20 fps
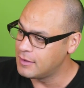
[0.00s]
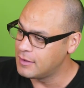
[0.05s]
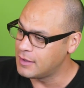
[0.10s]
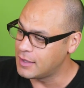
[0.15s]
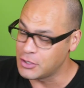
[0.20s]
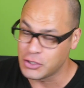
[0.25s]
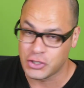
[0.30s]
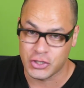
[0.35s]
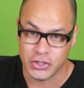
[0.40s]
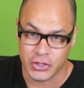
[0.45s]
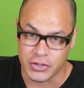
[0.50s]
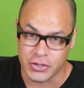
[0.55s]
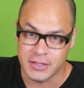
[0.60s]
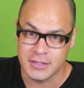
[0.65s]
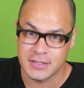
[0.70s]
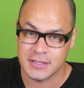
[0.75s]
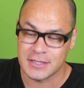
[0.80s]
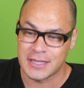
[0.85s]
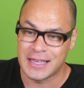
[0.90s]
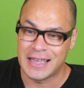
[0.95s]

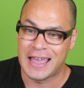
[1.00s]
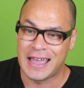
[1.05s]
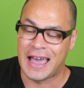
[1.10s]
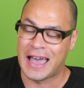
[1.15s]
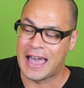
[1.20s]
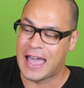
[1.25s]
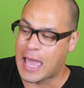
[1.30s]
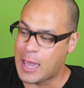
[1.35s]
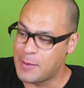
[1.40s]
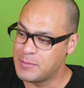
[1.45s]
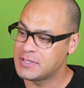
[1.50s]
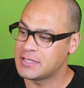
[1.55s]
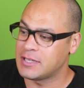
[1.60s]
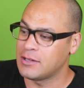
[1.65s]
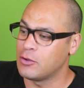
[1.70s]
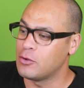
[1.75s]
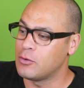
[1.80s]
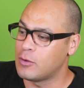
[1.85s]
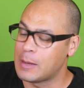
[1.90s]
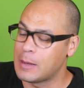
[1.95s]
insurance are
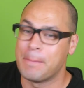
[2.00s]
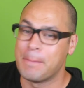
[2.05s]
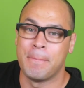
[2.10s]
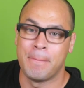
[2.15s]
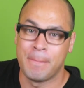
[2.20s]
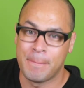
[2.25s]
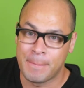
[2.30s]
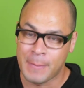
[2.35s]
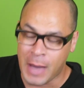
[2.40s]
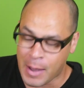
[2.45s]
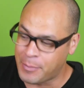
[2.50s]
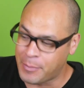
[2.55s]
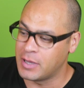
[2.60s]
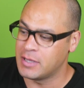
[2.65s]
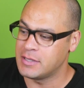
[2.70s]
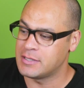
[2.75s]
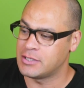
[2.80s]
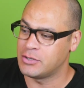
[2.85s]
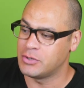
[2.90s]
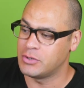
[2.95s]
absolutely
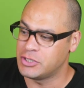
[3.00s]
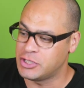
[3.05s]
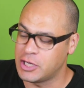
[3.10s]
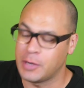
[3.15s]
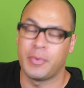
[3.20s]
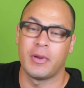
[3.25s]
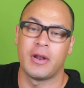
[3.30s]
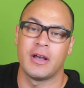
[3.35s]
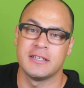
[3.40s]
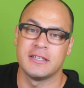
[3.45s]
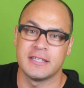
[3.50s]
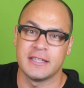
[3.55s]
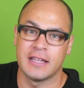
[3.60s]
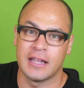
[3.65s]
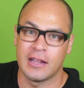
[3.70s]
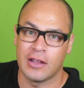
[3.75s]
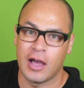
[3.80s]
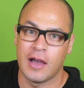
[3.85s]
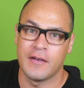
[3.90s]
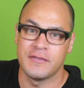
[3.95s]
muppets who are jeopardizing the
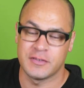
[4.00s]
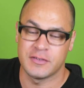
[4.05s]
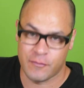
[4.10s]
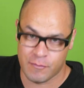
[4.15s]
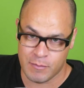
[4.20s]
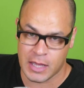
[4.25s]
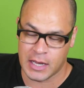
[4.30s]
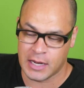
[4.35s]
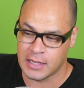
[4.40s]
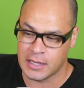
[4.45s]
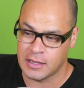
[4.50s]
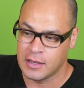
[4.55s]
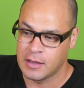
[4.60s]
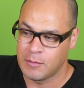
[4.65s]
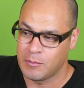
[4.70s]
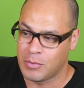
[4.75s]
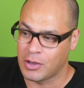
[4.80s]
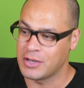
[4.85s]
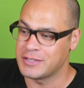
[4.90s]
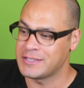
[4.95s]
lives of many
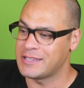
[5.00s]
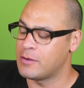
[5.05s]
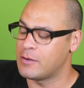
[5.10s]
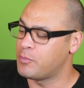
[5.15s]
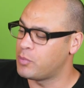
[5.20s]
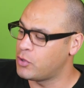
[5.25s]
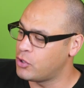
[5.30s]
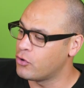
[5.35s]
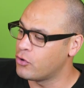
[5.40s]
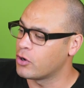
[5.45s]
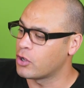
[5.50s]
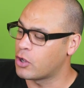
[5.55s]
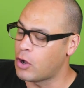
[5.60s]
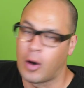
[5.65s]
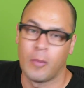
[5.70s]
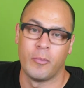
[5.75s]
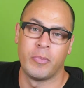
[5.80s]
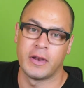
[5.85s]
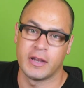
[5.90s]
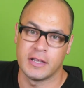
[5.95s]
because of their pure
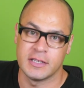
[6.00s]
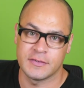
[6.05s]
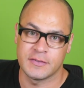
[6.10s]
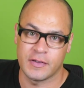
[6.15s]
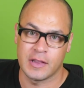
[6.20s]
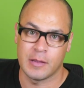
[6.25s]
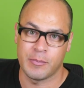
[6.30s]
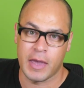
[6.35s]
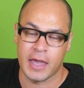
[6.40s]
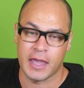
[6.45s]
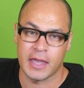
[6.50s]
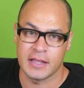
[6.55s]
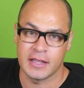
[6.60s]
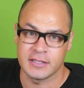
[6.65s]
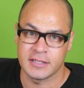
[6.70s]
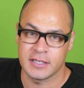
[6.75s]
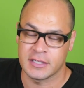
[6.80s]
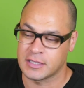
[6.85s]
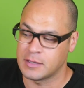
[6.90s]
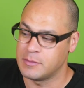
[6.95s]
incompetence for their back-end
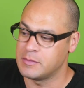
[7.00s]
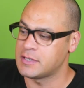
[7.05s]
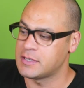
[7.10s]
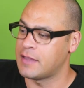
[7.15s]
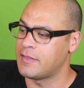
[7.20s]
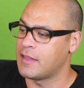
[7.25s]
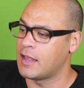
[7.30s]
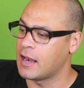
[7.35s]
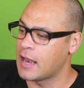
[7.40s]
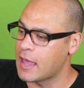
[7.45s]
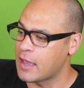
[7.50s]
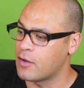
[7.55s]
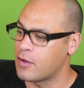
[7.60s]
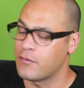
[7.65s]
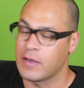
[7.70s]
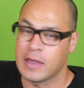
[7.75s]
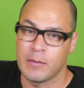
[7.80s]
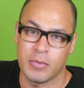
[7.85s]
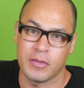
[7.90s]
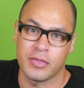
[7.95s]
systems and their lack of
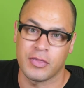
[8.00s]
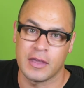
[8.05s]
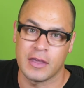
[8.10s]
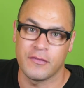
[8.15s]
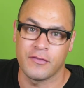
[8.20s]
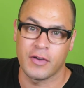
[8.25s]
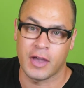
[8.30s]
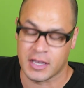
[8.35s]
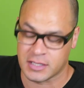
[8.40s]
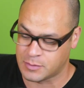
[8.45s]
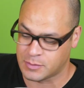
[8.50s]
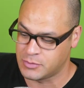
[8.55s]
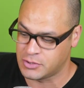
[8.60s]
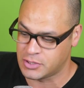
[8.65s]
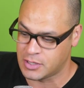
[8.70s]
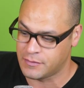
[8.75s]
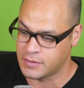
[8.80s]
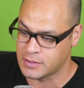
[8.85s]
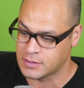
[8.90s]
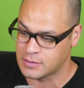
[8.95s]
empathy for customer
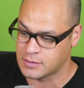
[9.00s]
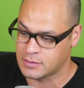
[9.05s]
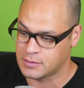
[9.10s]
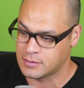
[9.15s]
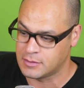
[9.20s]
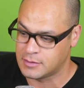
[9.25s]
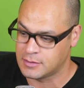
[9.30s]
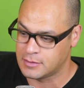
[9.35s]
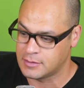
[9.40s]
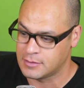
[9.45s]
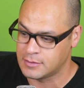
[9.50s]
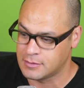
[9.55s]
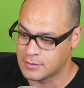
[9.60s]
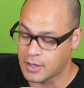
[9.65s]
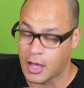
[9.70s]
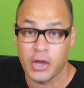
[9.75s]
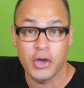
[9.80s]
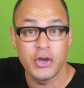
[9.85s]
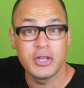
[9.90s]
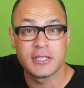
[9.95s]
service.
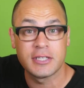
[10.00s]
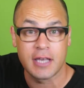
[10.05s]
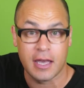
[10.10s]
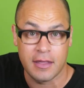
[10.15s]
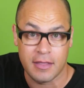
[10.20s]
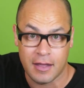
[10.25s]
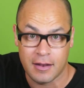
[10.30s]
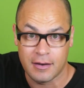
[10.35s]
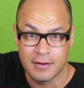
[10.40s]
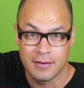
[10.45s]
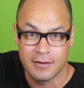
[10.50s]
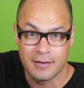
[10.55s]
I could say that.